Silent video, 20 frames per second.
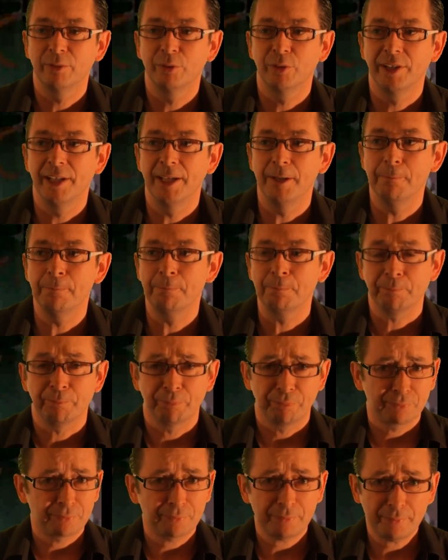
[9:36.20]
for them,
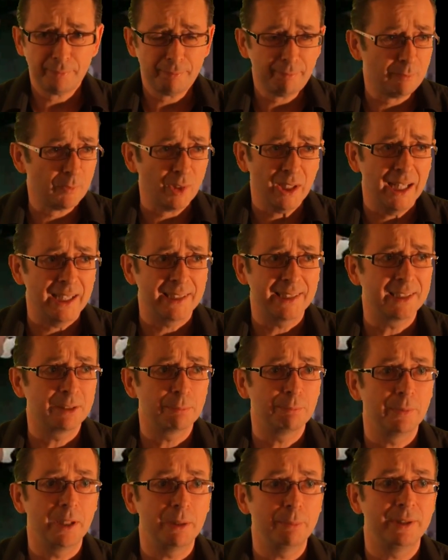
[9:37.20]
I
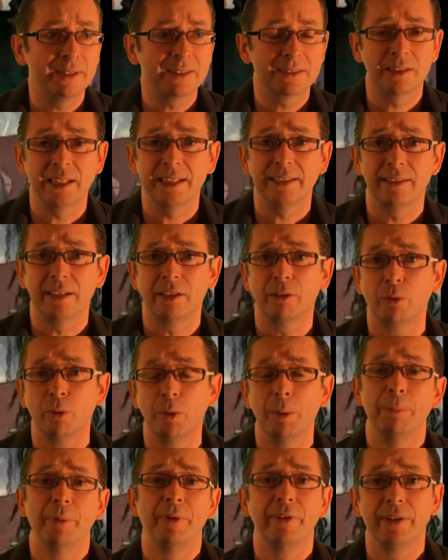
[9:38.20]
think maybe it's like they
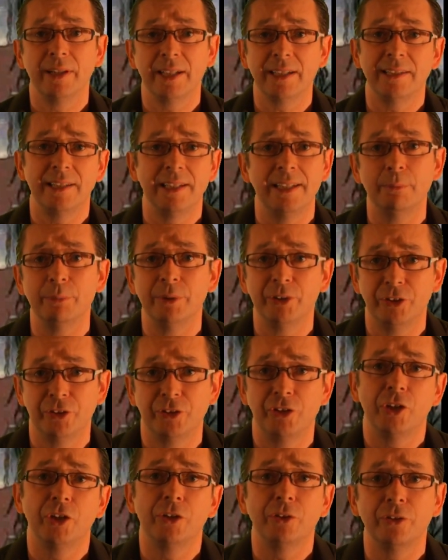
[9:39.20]
grow up on, like the
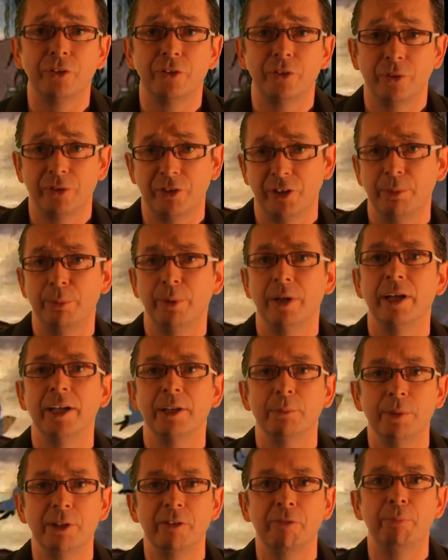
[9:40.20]
images here you see
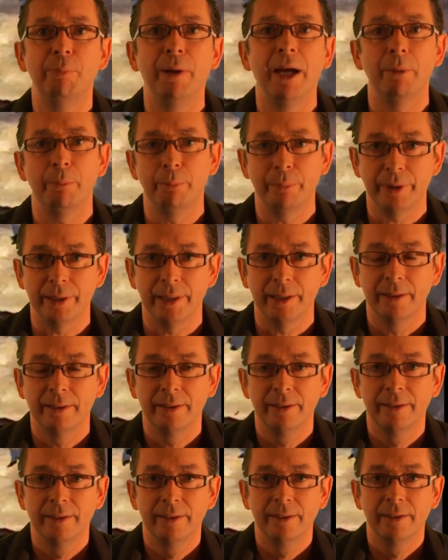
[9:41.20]
behind me of Bambi.
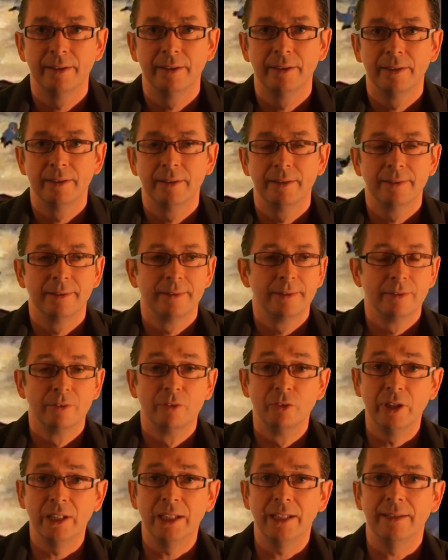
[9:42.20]

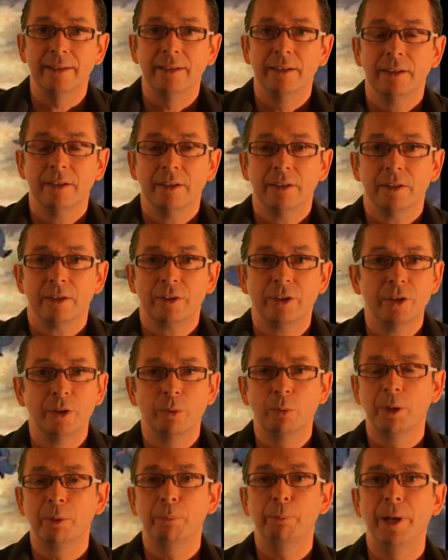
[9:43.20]
Really, you
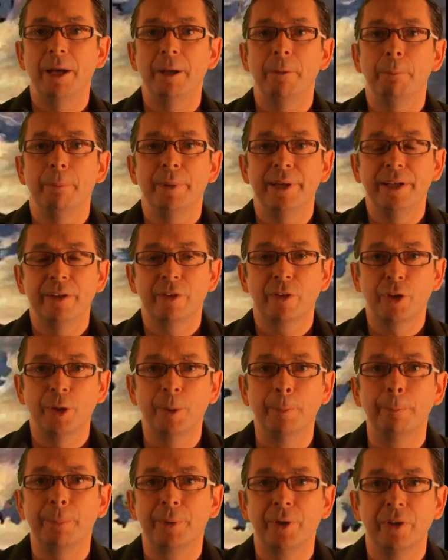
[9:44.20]
know, where Bambi and
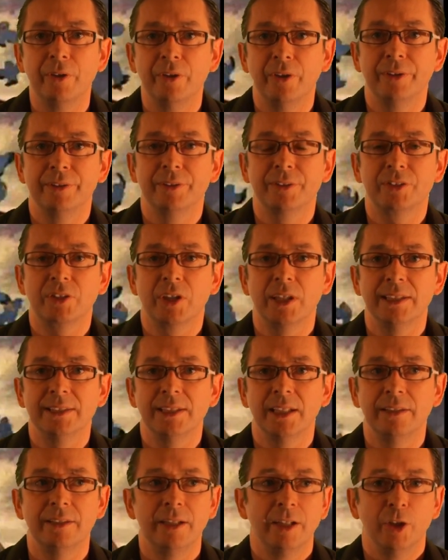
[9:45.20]
Thumper and all those
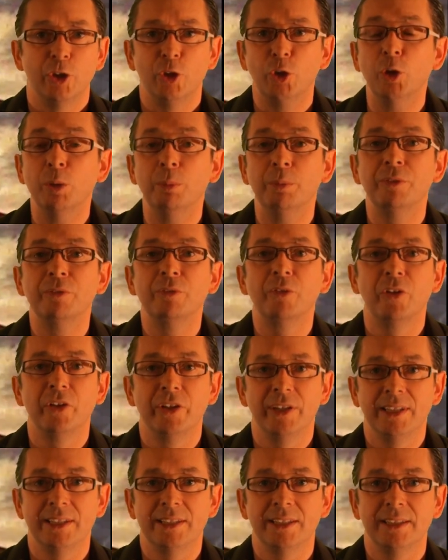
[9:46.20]
guys had human
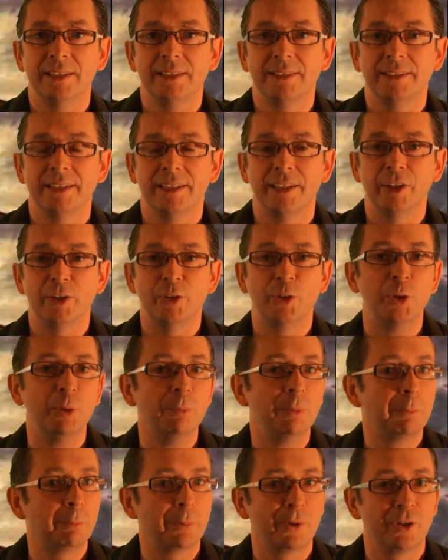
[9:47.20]
voices and a human